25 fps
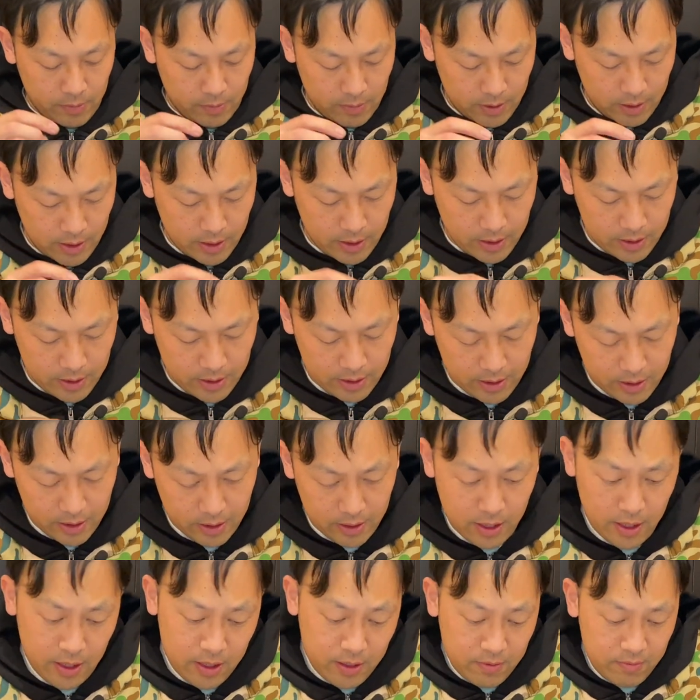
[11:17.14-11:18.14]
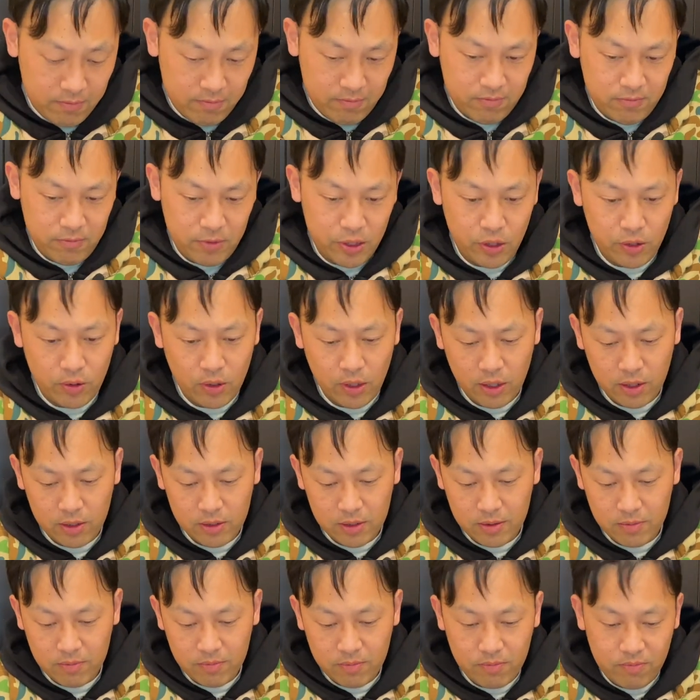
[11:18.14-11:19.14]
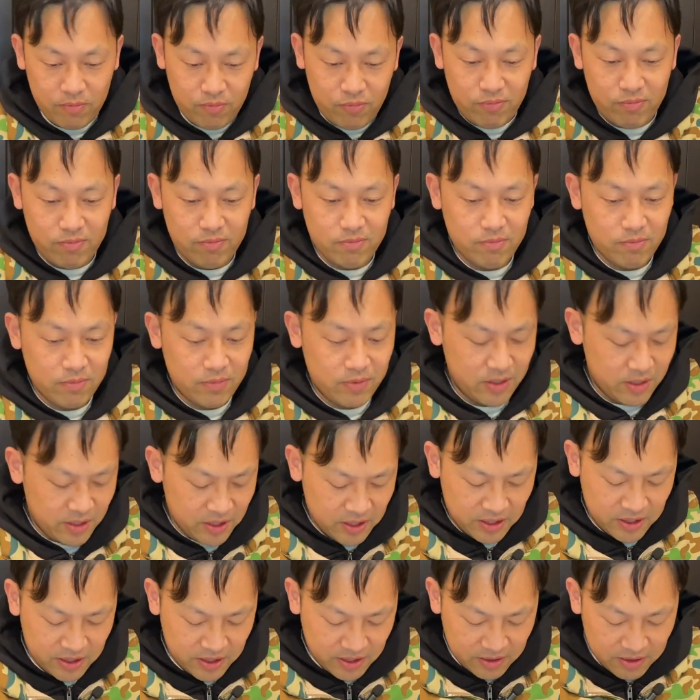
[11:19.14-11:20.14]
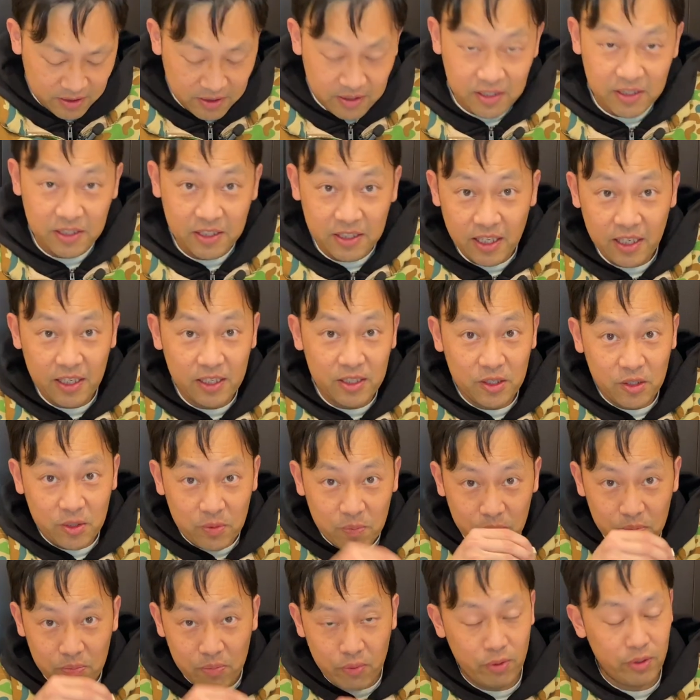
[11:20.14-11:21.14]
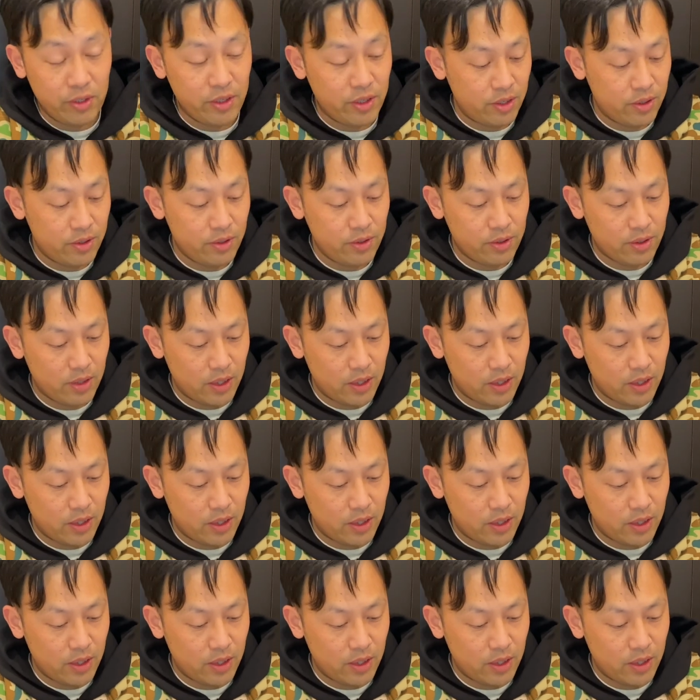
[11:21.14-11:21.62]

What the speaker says: And again, you know, this set is pretty good.